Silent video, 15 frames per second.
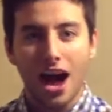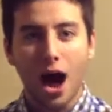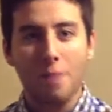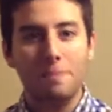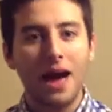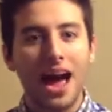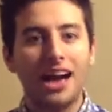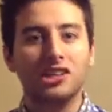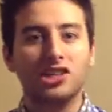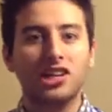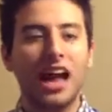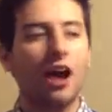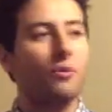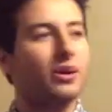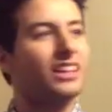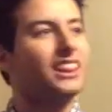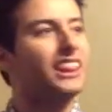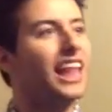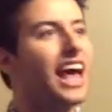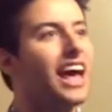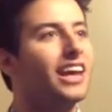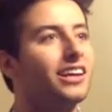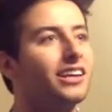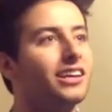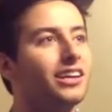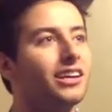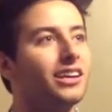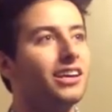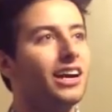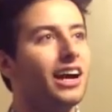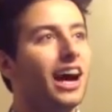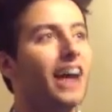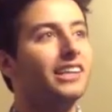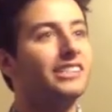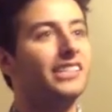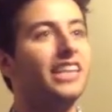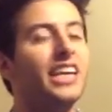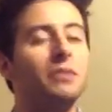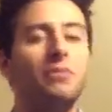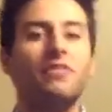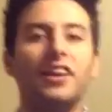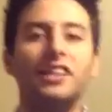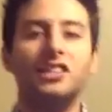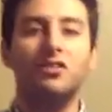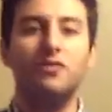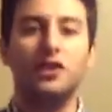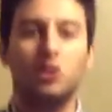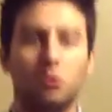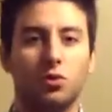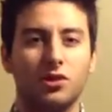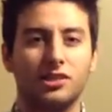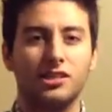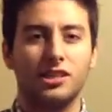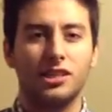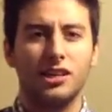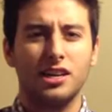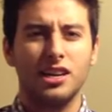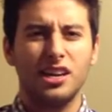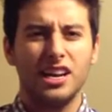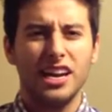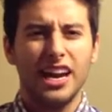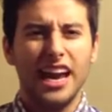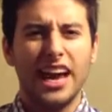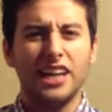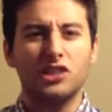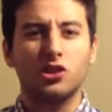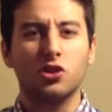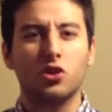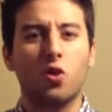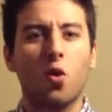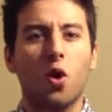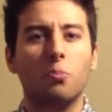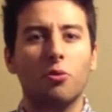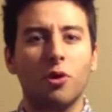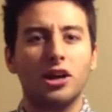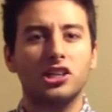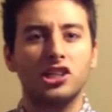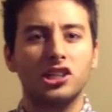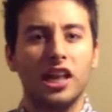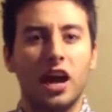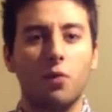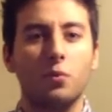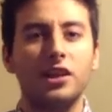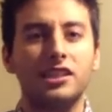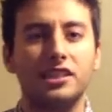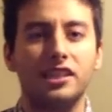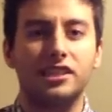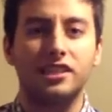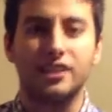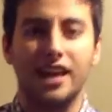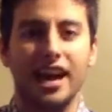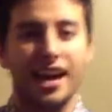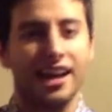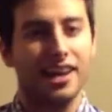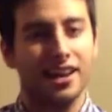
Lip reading: A passion how he led a team of individuals into the corporation that we see today.